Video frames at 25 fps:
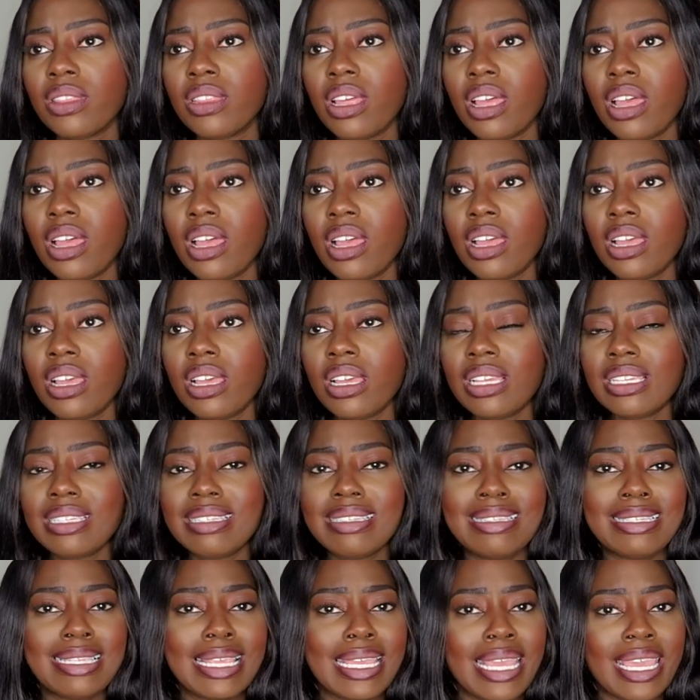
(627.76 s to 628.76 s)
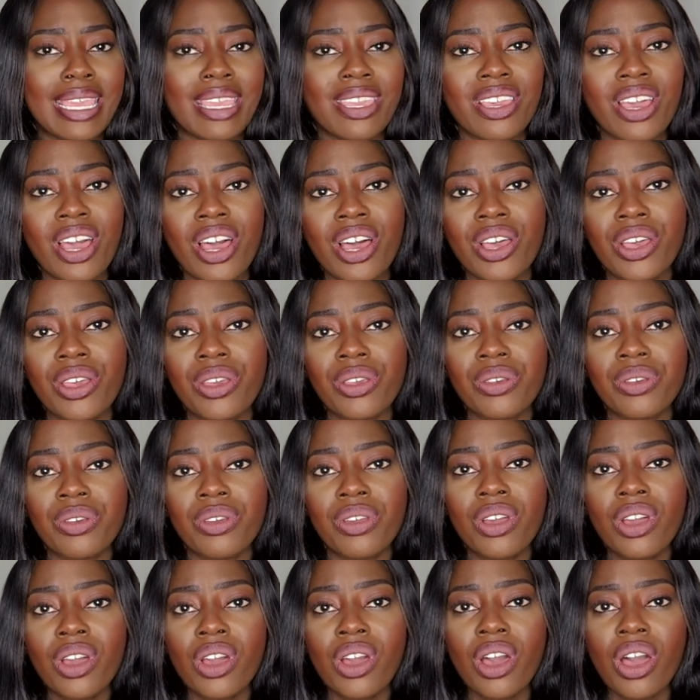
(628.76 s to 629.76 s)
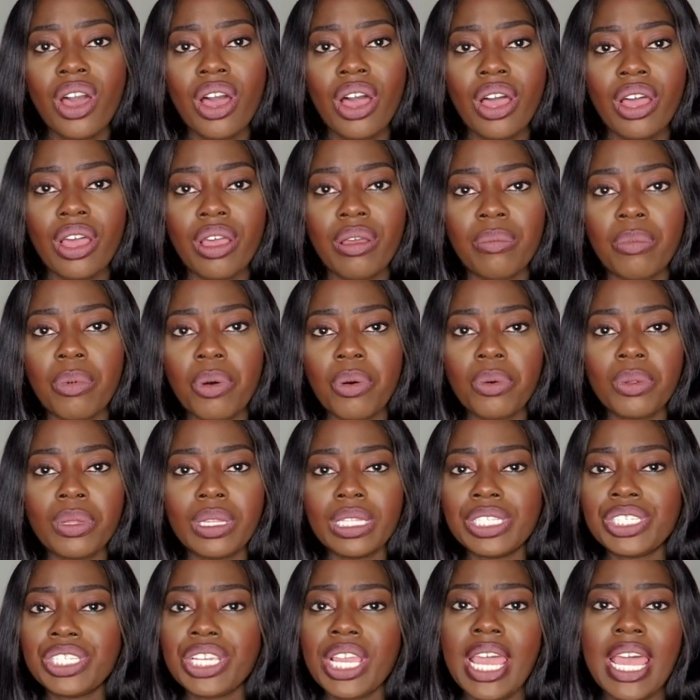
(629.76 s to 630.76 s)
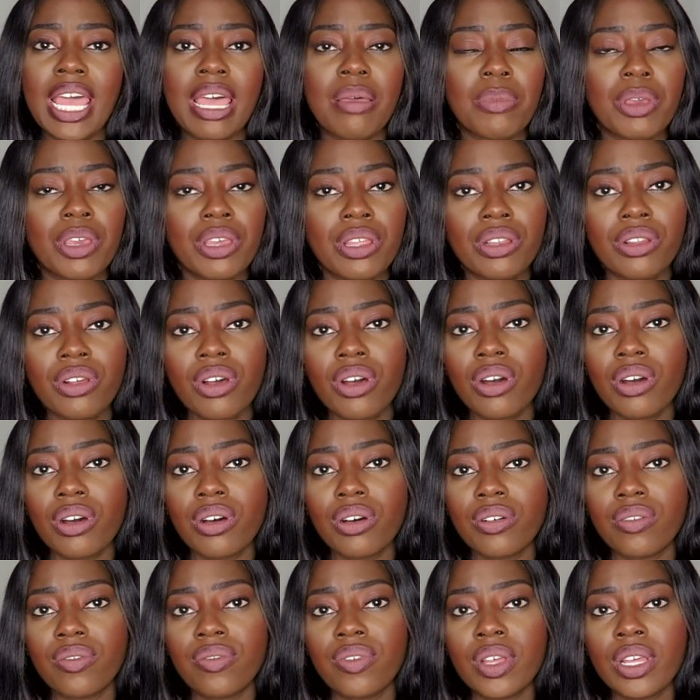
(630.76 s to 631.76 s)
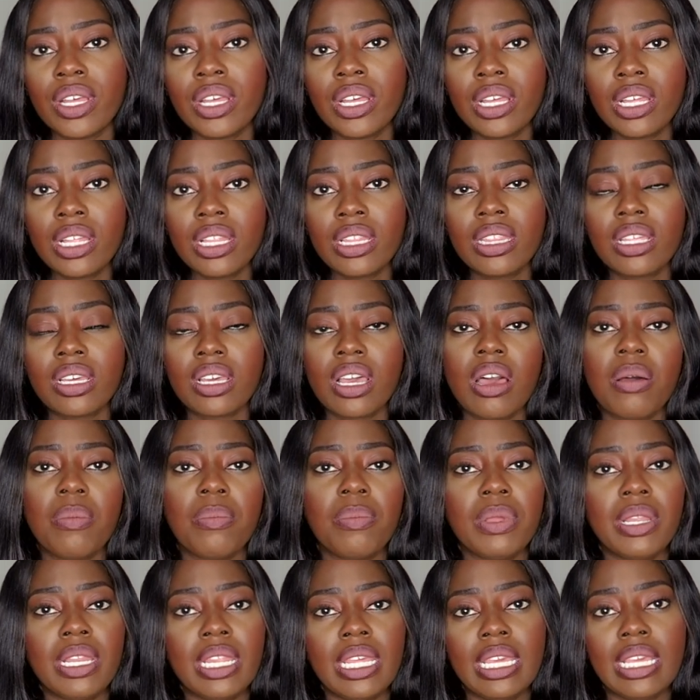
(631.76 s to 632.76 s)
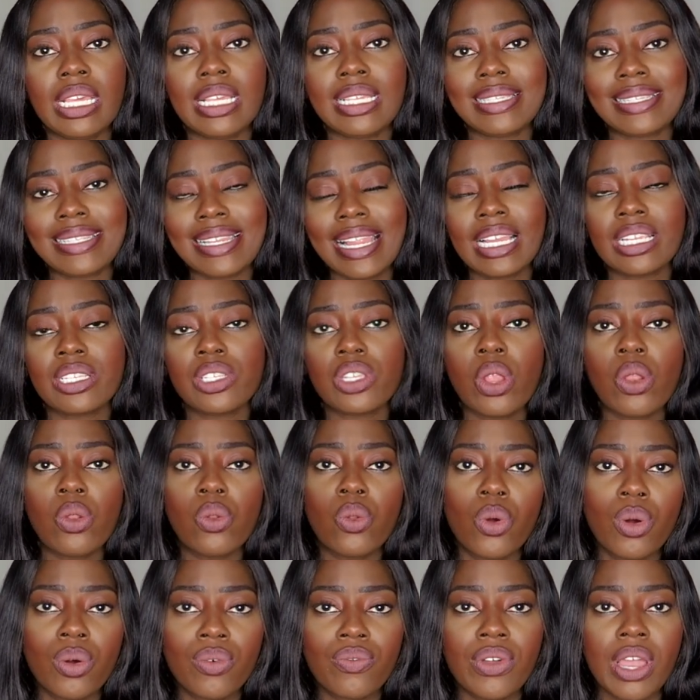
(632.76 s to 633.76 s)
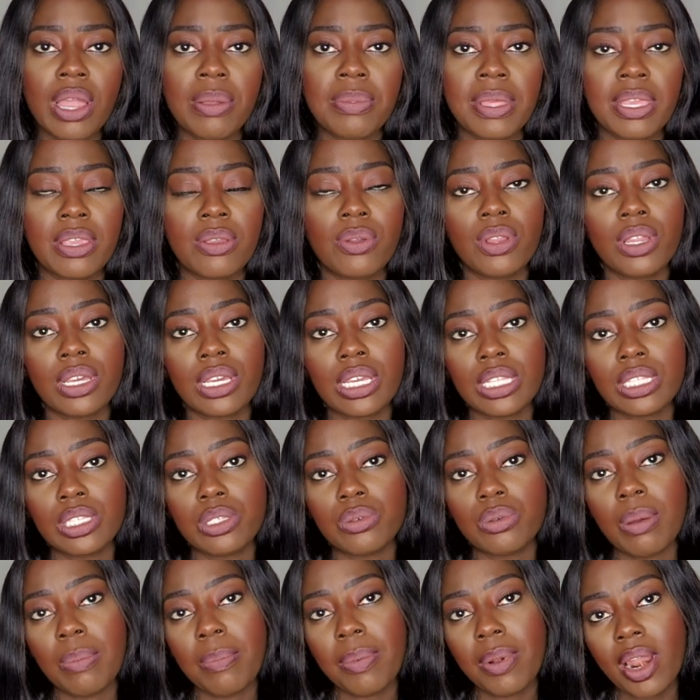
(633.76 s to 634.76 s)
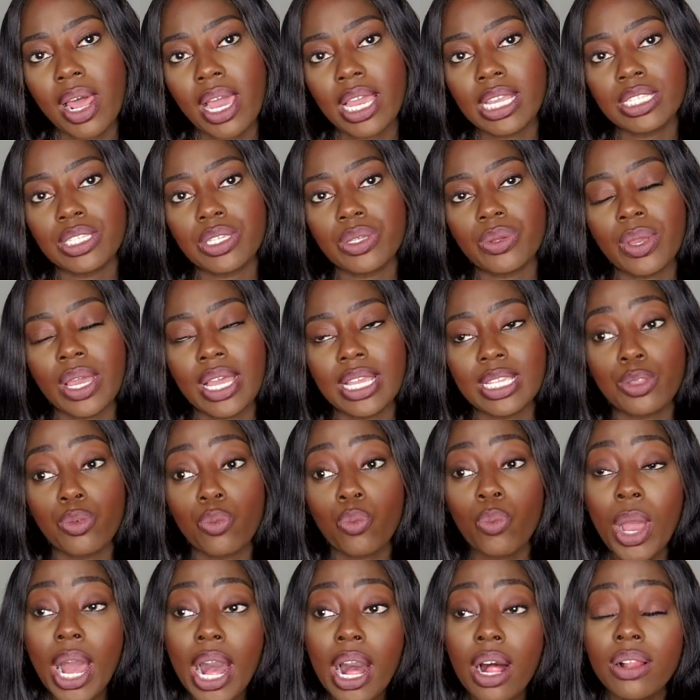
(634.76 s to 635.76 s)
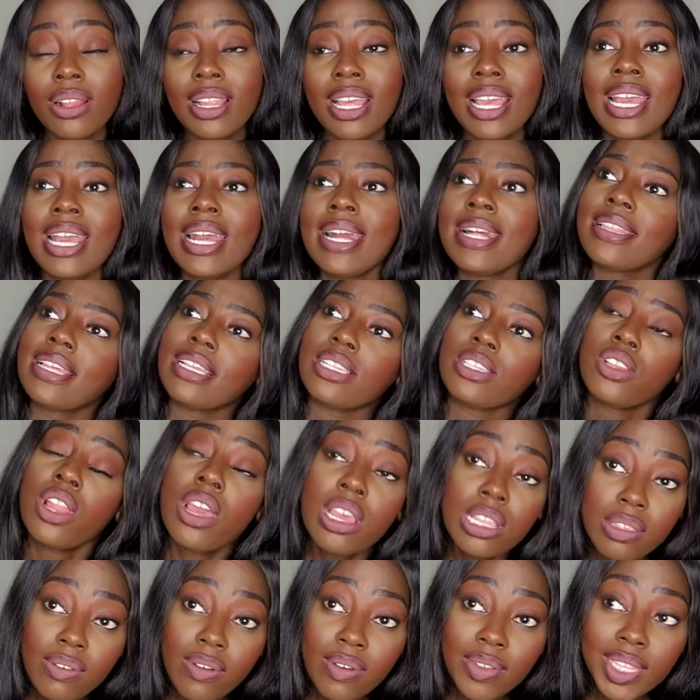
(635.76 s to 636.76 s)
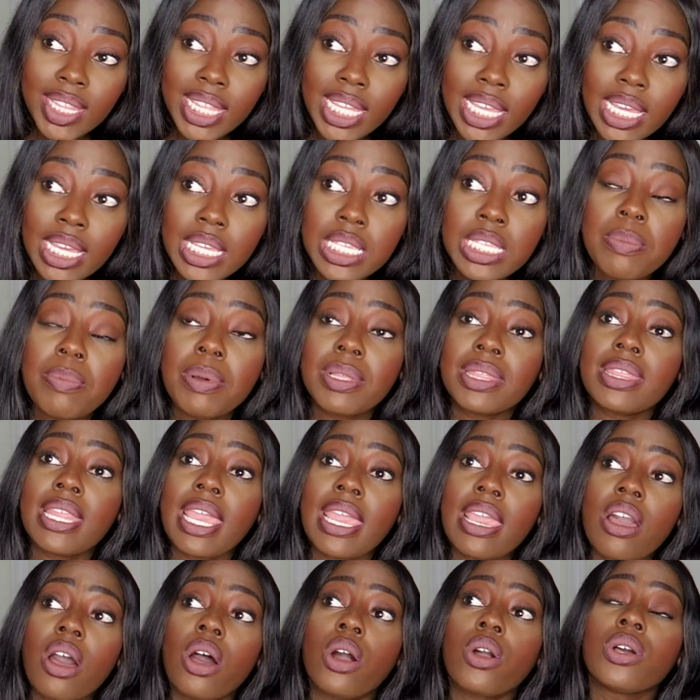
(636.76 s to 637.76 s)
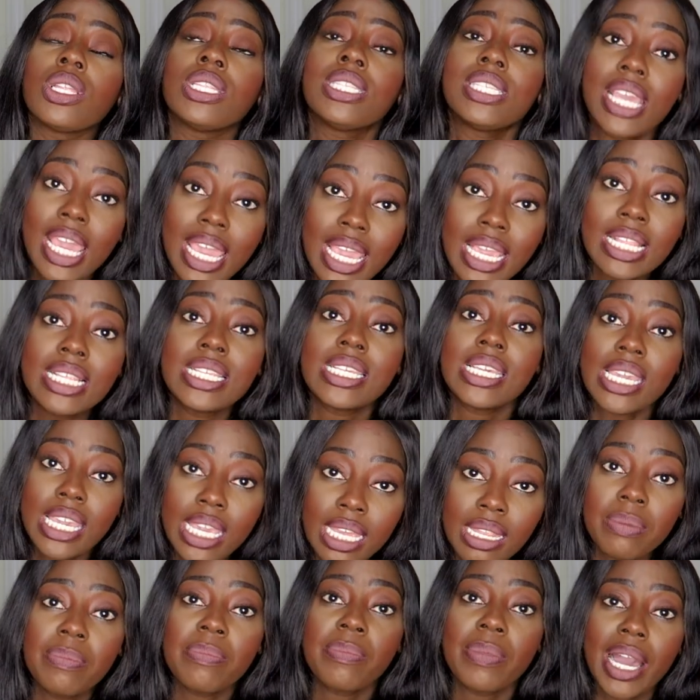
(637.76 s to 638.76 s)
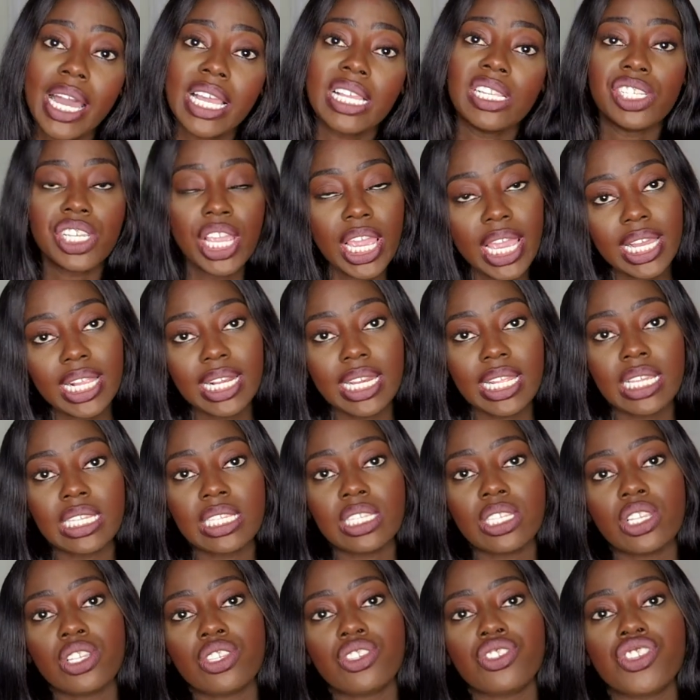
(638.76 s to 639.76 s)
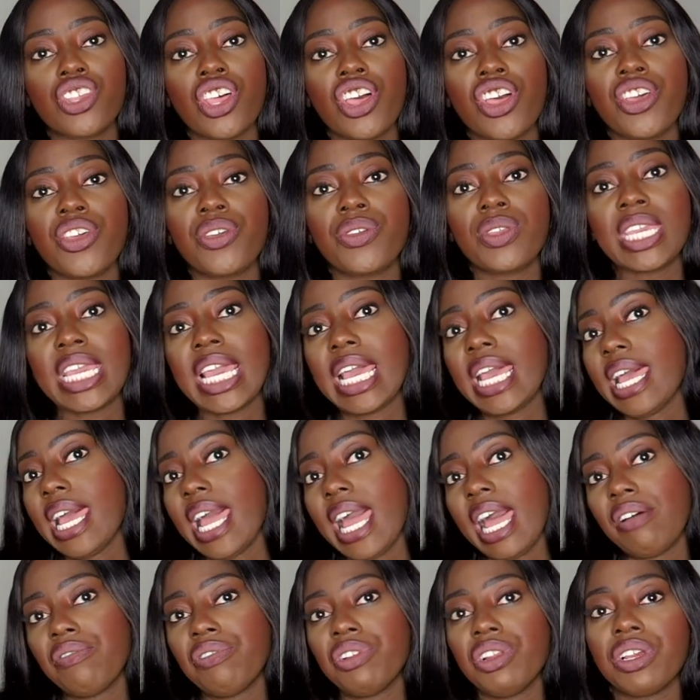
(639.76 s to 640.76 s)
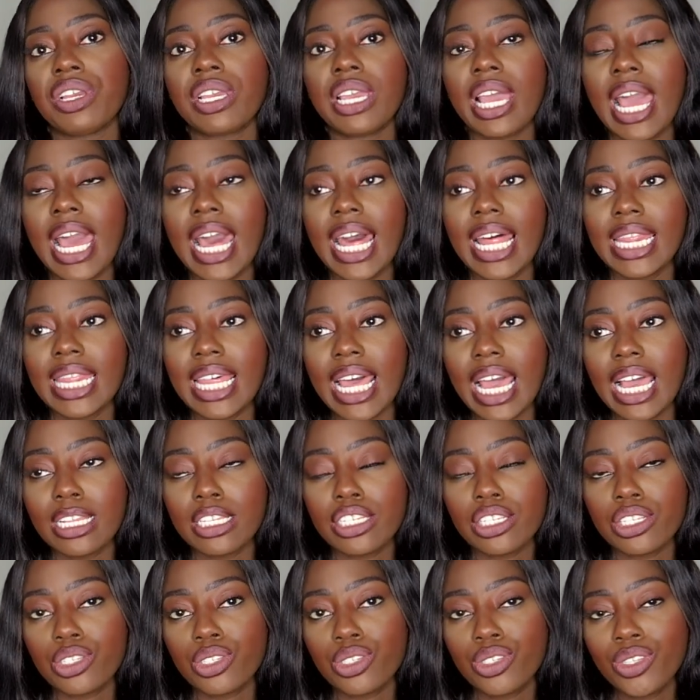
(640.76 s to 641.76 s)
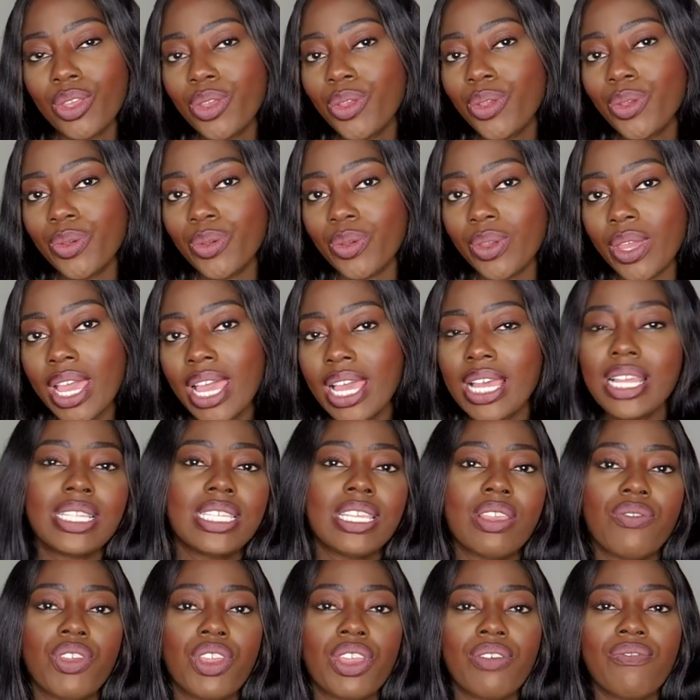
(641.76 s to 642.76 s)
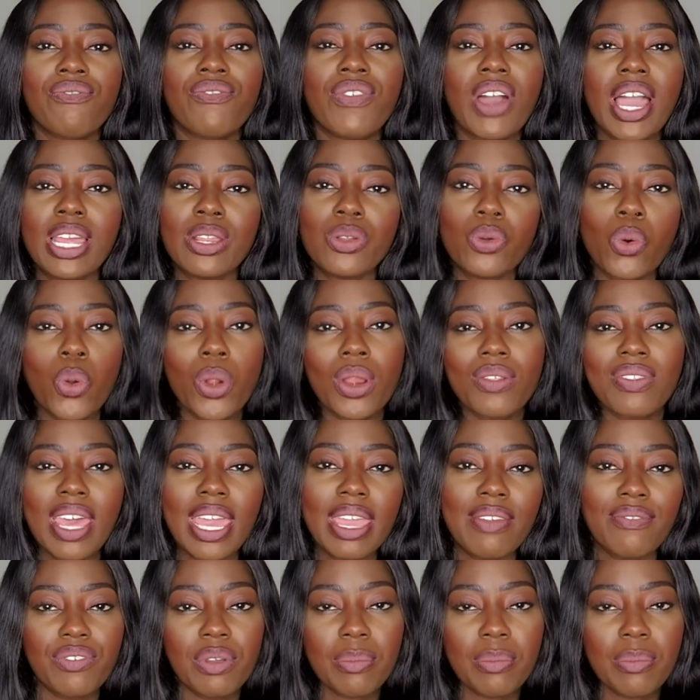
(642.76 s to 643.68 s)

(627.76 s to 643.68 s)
the CEO or the chairman of the company slash law firm that you're looking to apply to as well. There's loads of other things, but they are contained in my checklist. So yeah, have a look at that too. See if you can find all of that